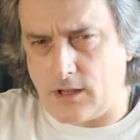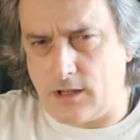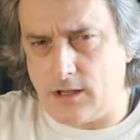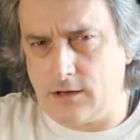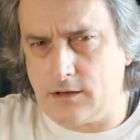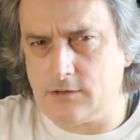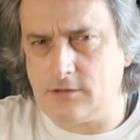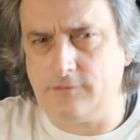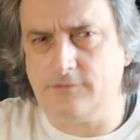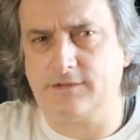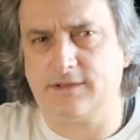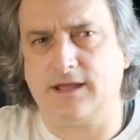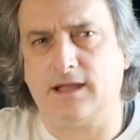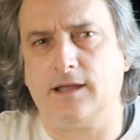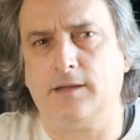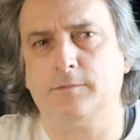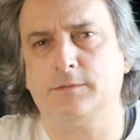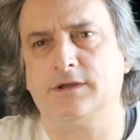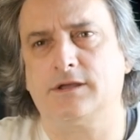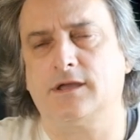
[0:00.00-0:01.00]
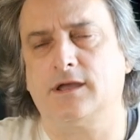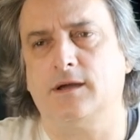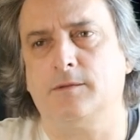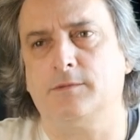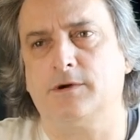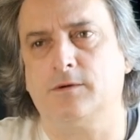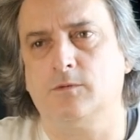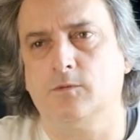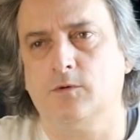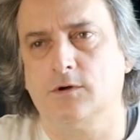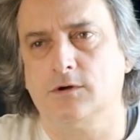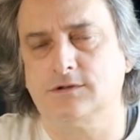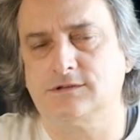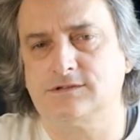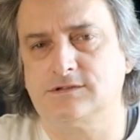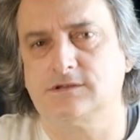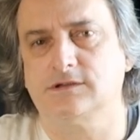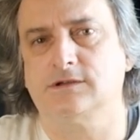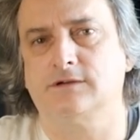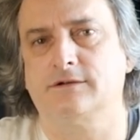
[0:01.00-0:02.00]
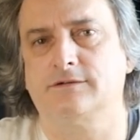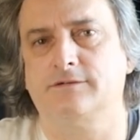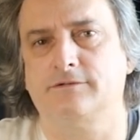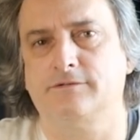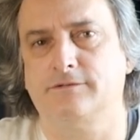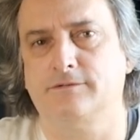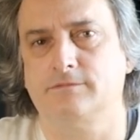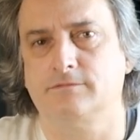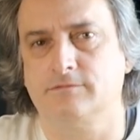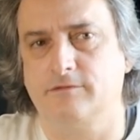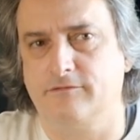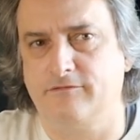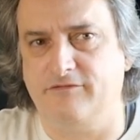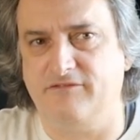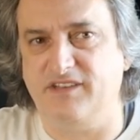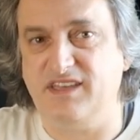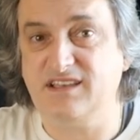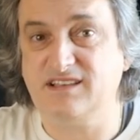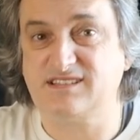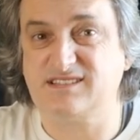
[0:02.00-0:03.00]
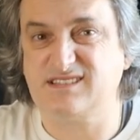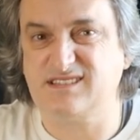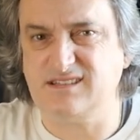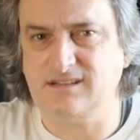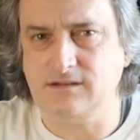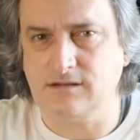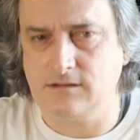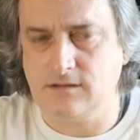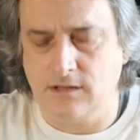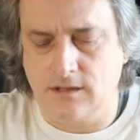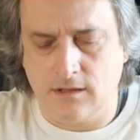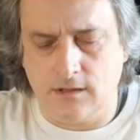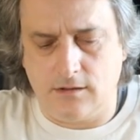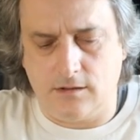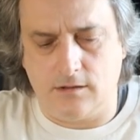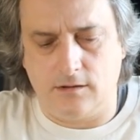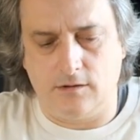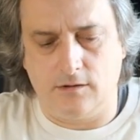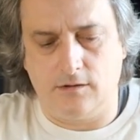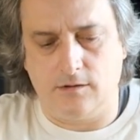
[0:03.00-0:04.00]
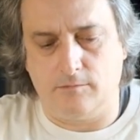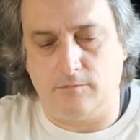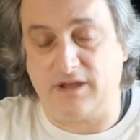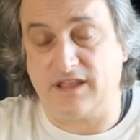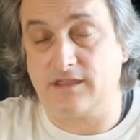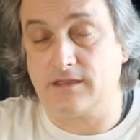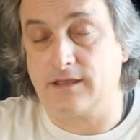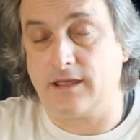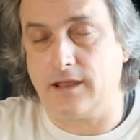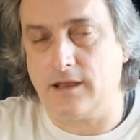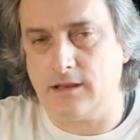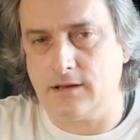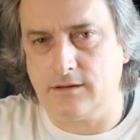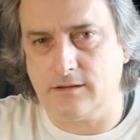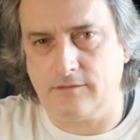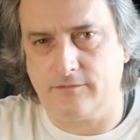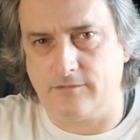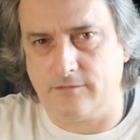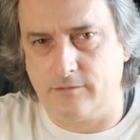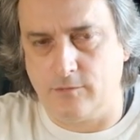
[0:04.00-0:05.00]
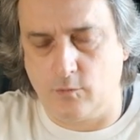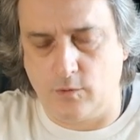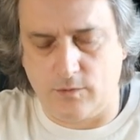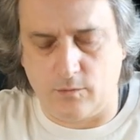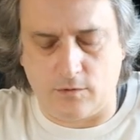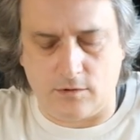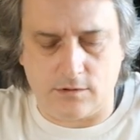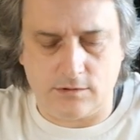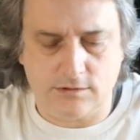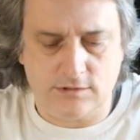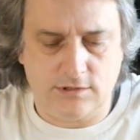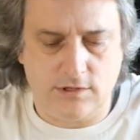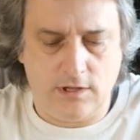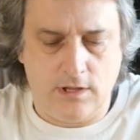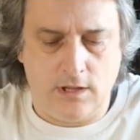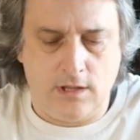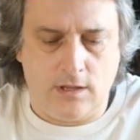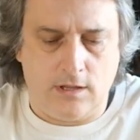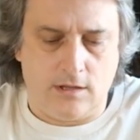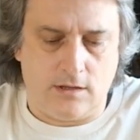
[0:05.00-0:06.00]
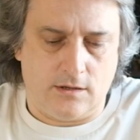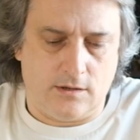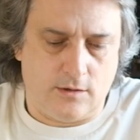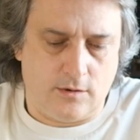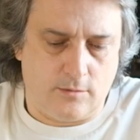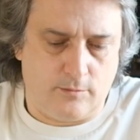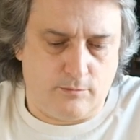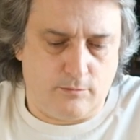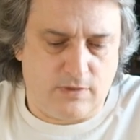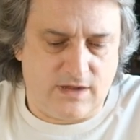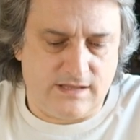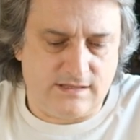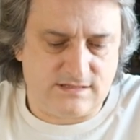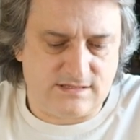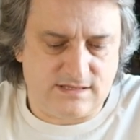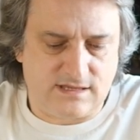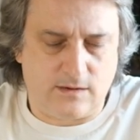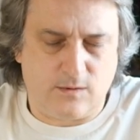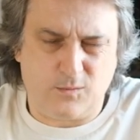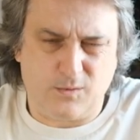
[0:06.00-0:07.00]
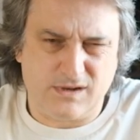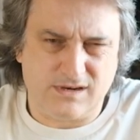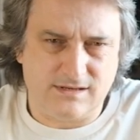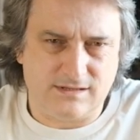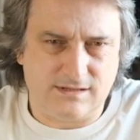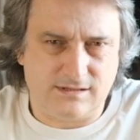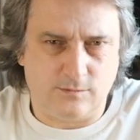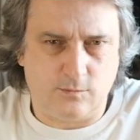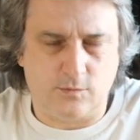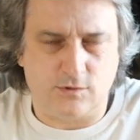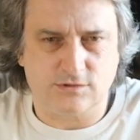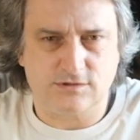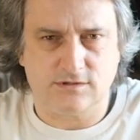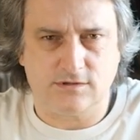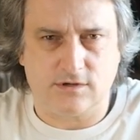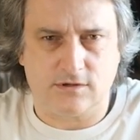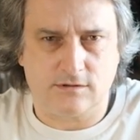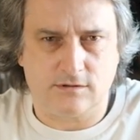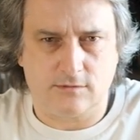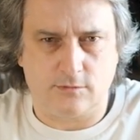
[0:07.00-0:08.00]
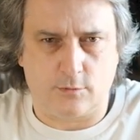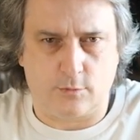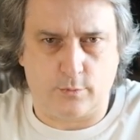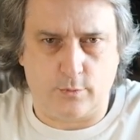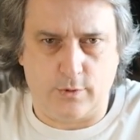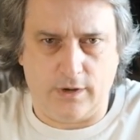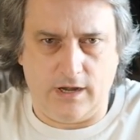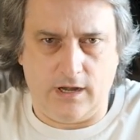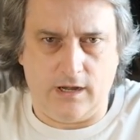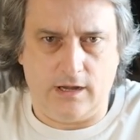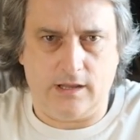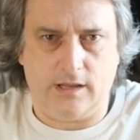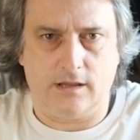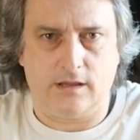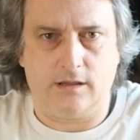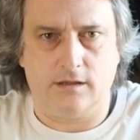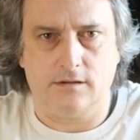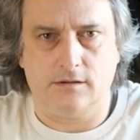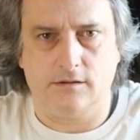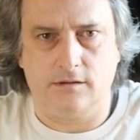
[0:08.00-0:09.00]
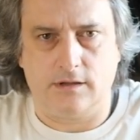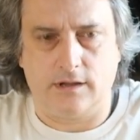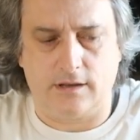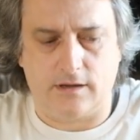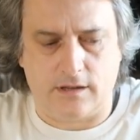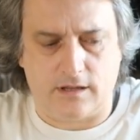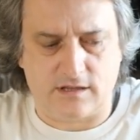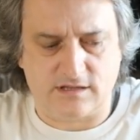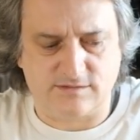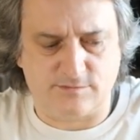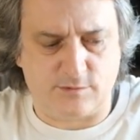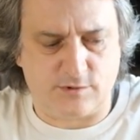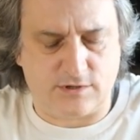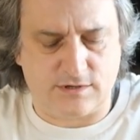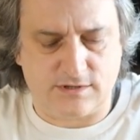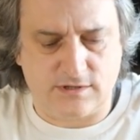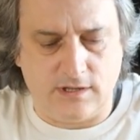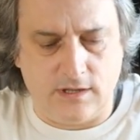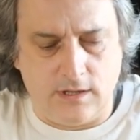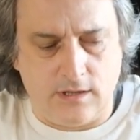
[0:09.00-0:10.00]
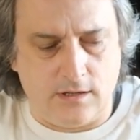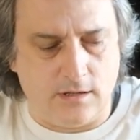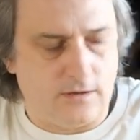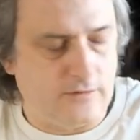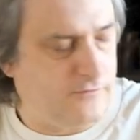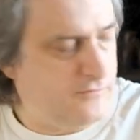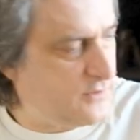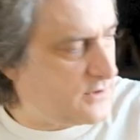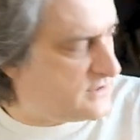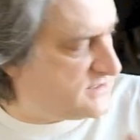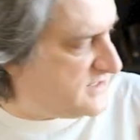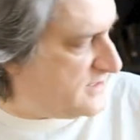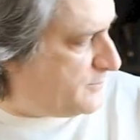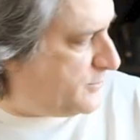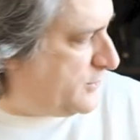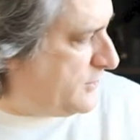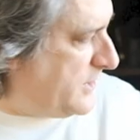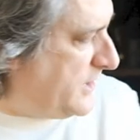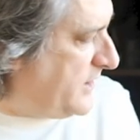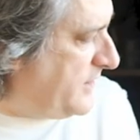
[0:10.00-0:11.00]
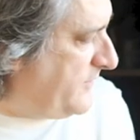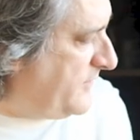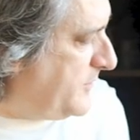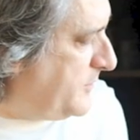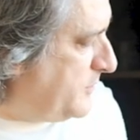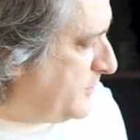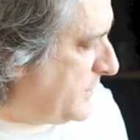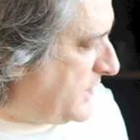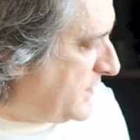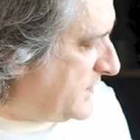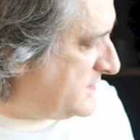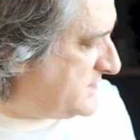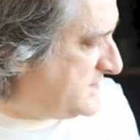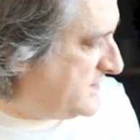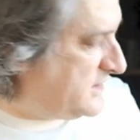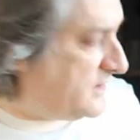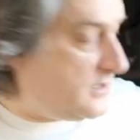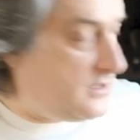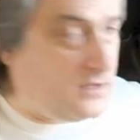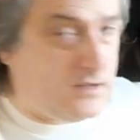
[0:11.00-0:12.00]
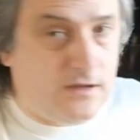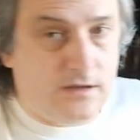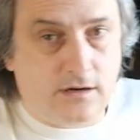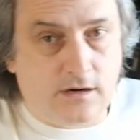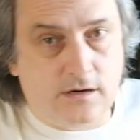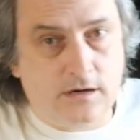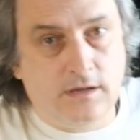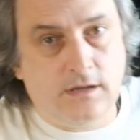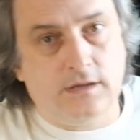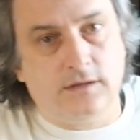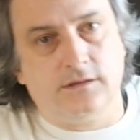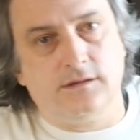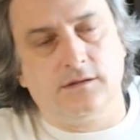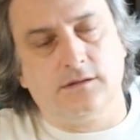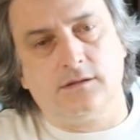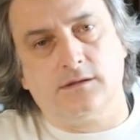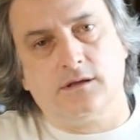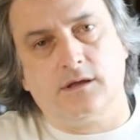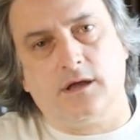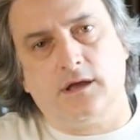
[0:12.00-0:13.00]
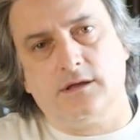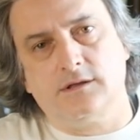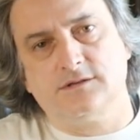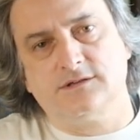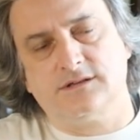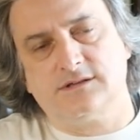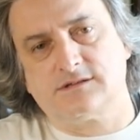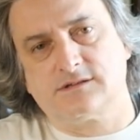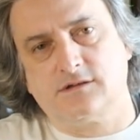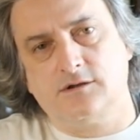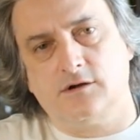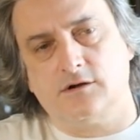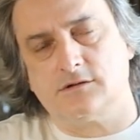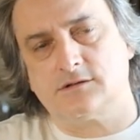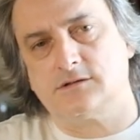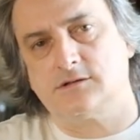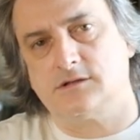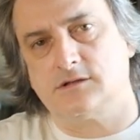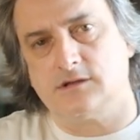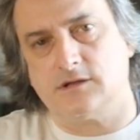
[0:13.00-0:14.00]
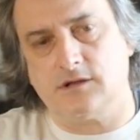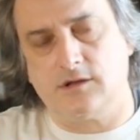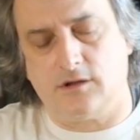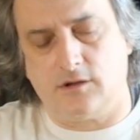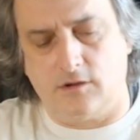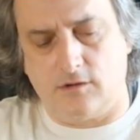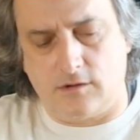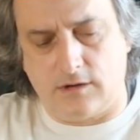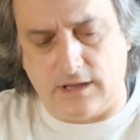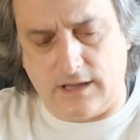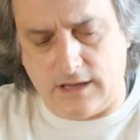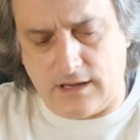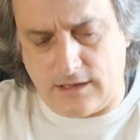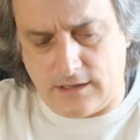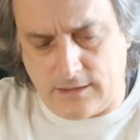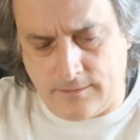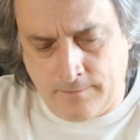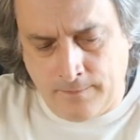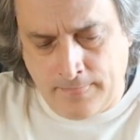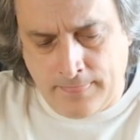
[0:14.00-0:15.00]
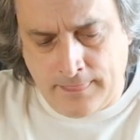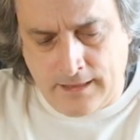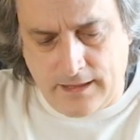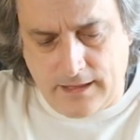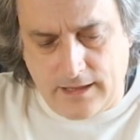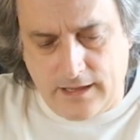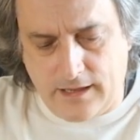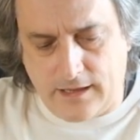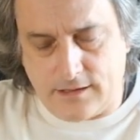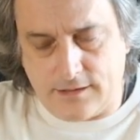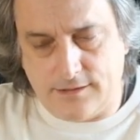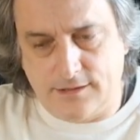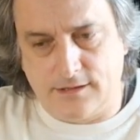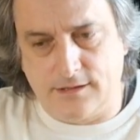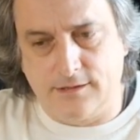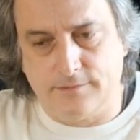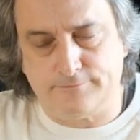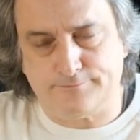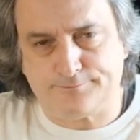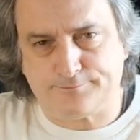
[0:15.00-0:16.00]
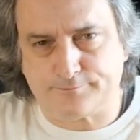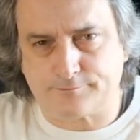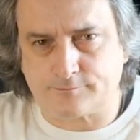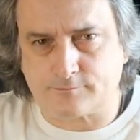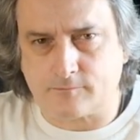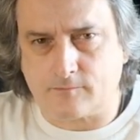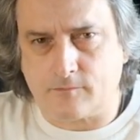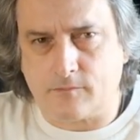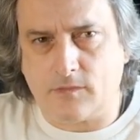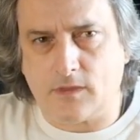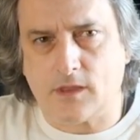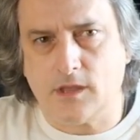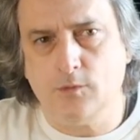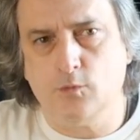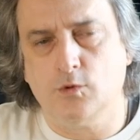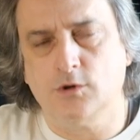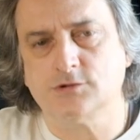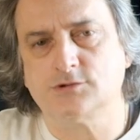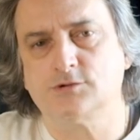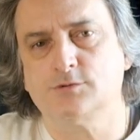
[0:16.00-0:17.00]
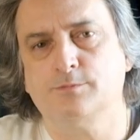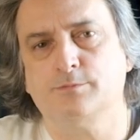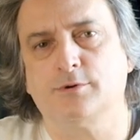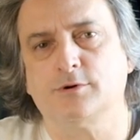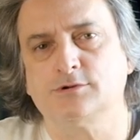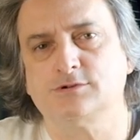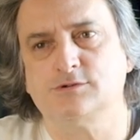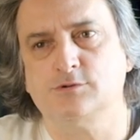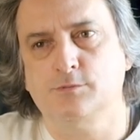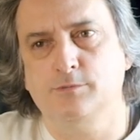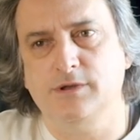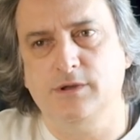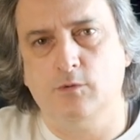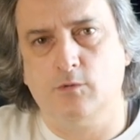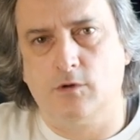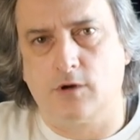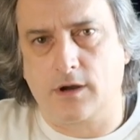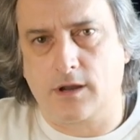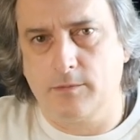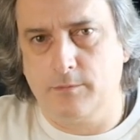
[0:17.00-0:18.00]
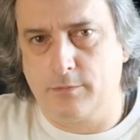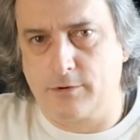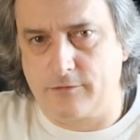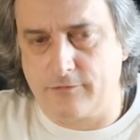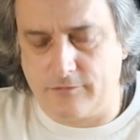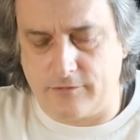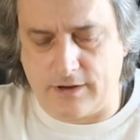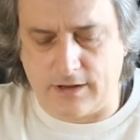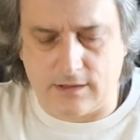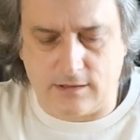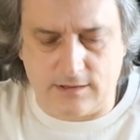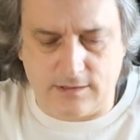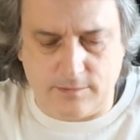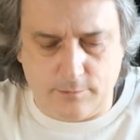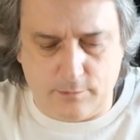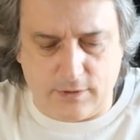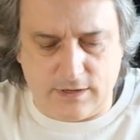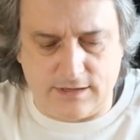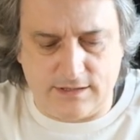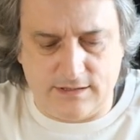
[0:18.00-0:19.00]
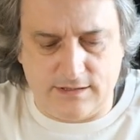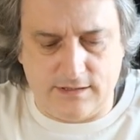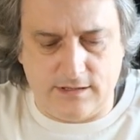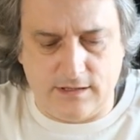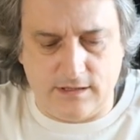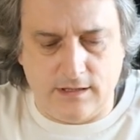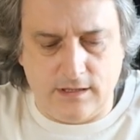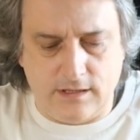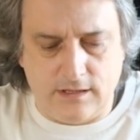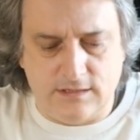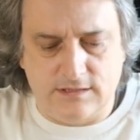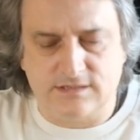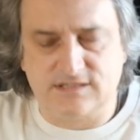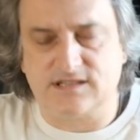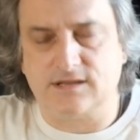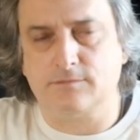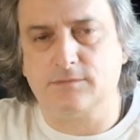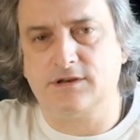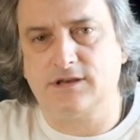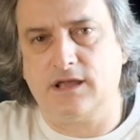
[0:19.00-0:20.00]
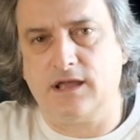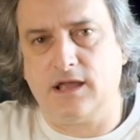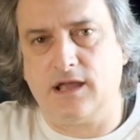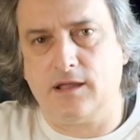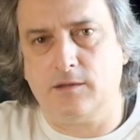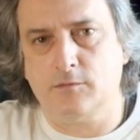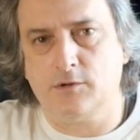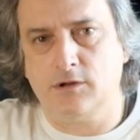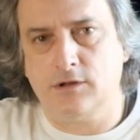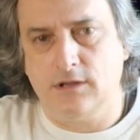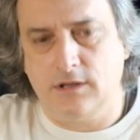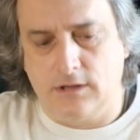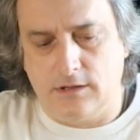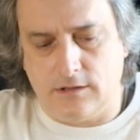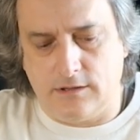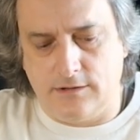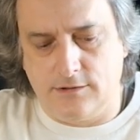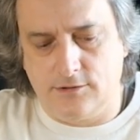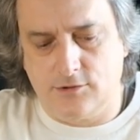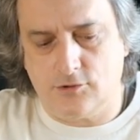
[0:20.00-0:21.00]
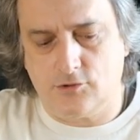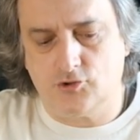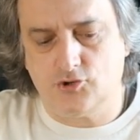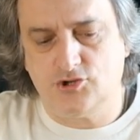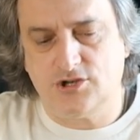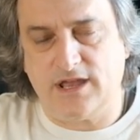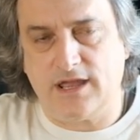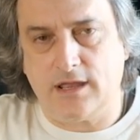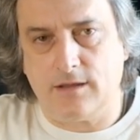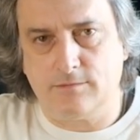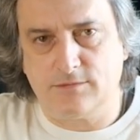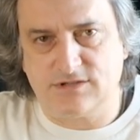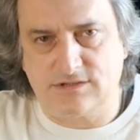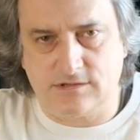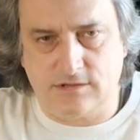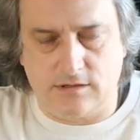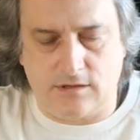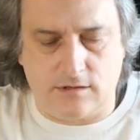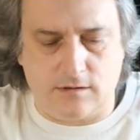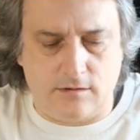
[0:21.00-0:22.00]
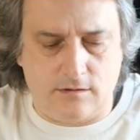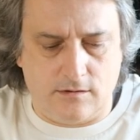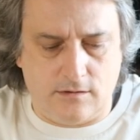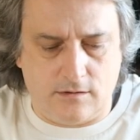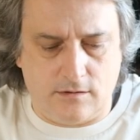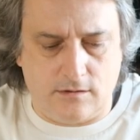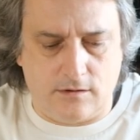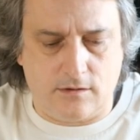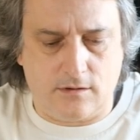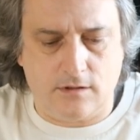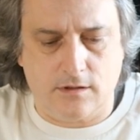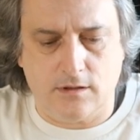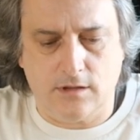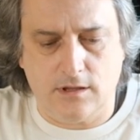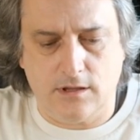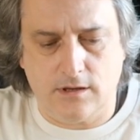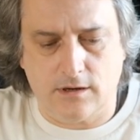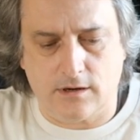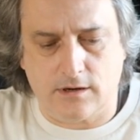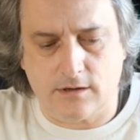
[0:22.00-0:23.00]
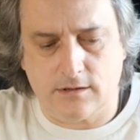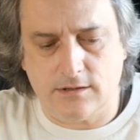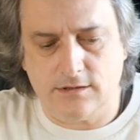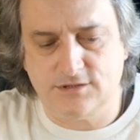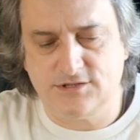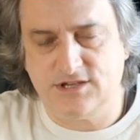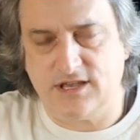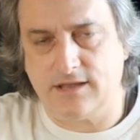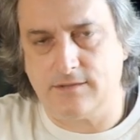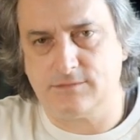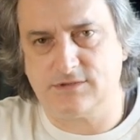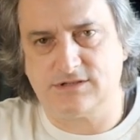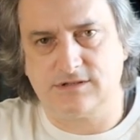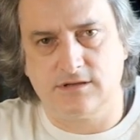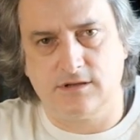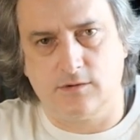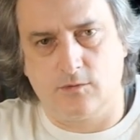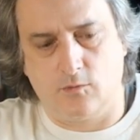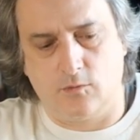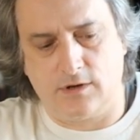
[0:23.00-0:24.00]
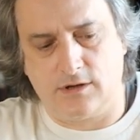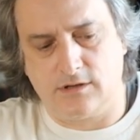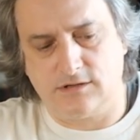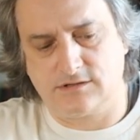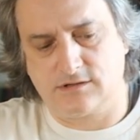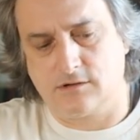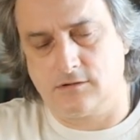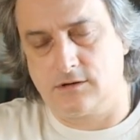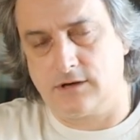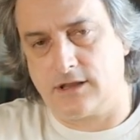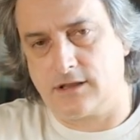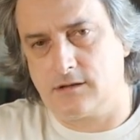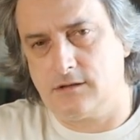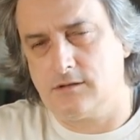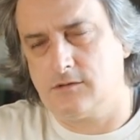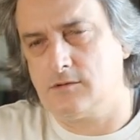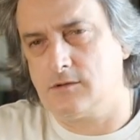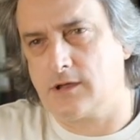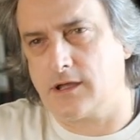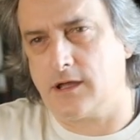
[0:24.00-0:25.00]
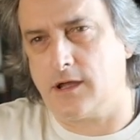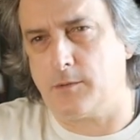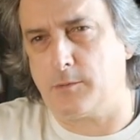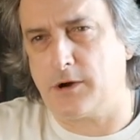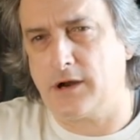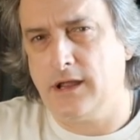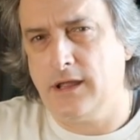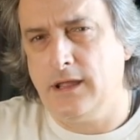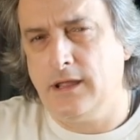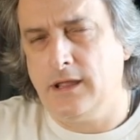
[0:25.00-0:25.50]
A lot of time the camera was fixed, maintained, if we want, by someone that was not really an expert. For example, I have a magazine here that I just got online, and it was supposed to be working perfectly, but sometime it jams here. It jams when it's connected to the camera.